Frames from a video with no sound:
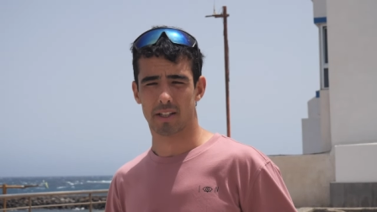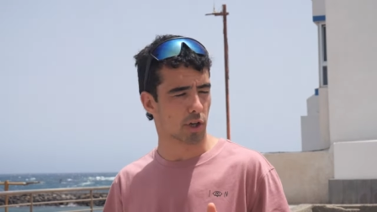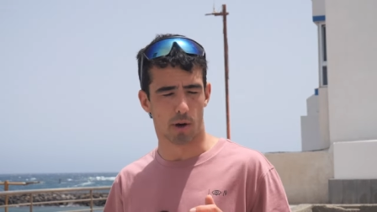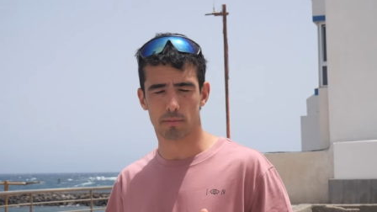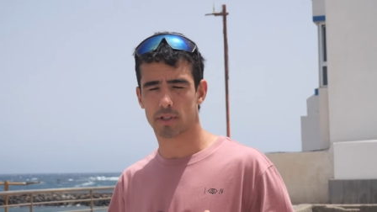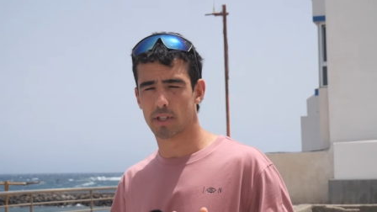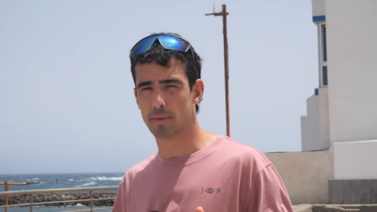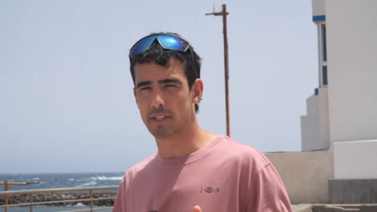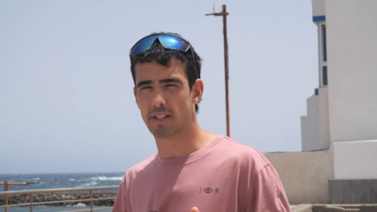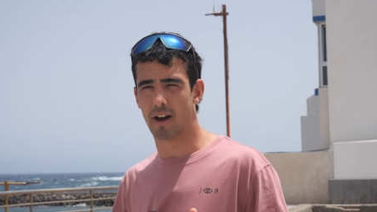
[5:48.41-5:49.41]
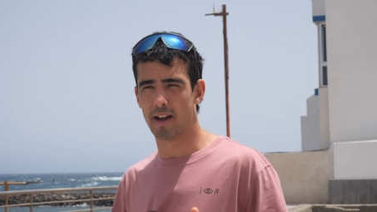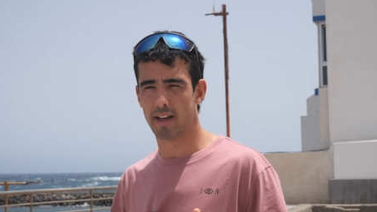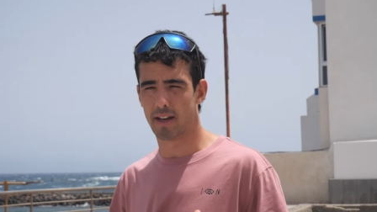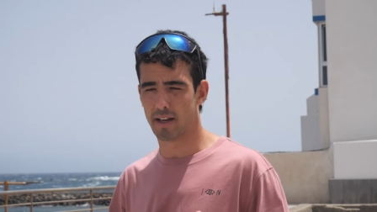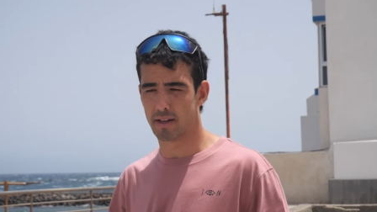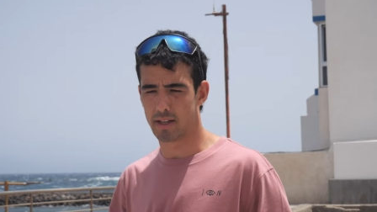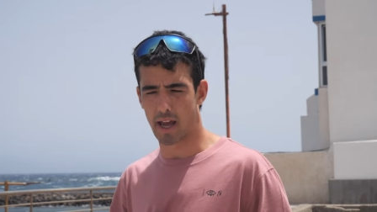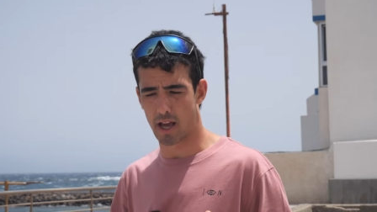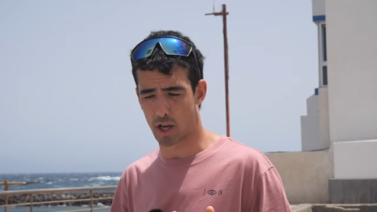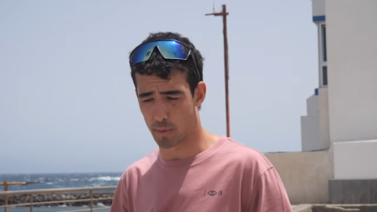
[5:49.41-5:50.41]
Comp's gonna be starting in,
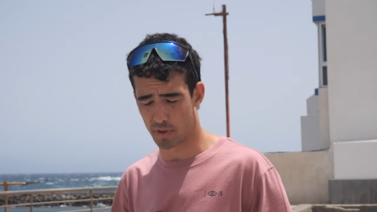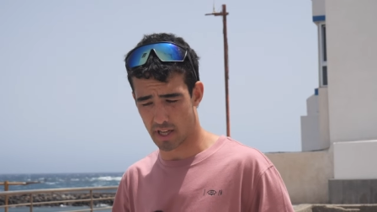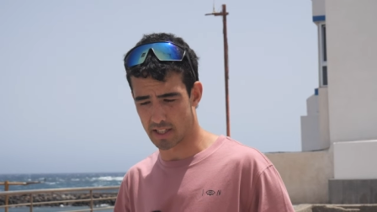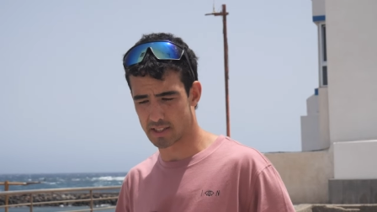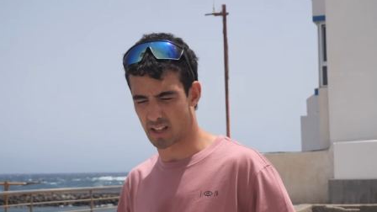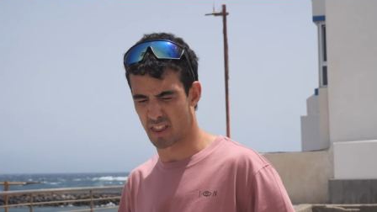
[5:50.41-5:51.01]
yeah, a couple days.